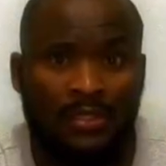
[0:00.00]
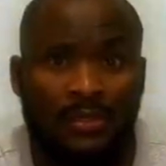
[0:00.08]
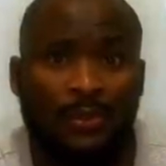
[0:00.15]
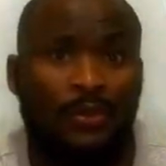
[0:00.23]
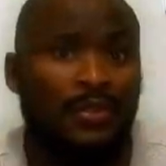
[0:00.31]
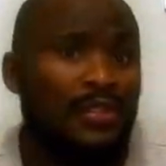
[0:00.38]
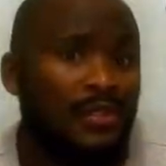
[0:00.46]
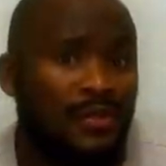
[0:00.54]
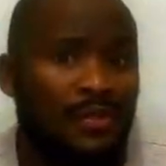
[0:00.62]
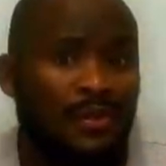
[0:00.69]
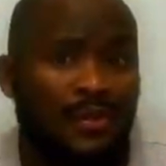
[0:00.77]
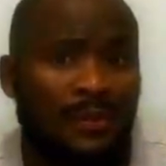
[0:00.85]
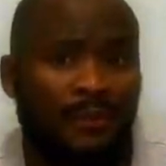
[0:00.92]
so you need
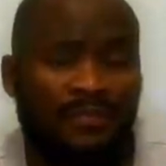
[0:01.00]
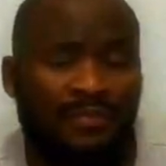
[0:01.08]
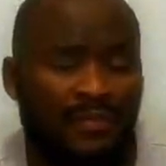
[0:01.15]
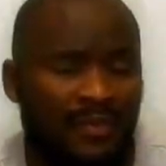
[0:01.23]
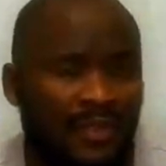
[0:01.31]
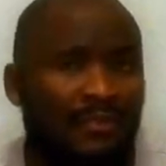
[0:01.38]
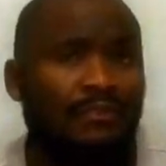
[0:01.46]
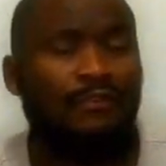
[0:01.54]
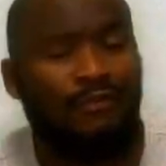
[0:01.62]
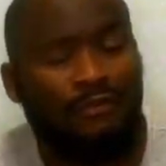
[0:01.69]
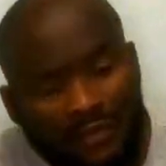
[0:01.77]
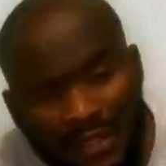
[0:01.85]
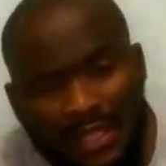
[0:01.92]
to
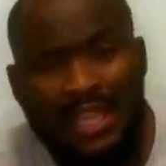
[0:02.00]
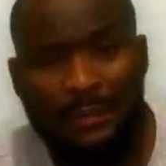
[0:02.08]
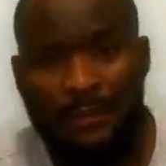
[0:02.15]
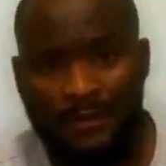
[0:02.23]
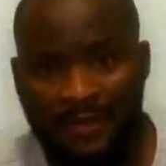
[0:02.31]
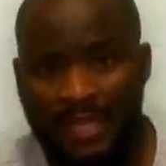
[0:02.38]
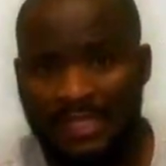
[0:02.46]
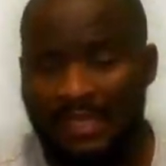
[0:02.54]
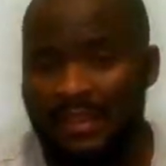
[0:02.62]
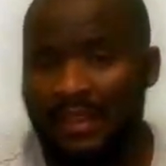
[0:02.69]
think about that,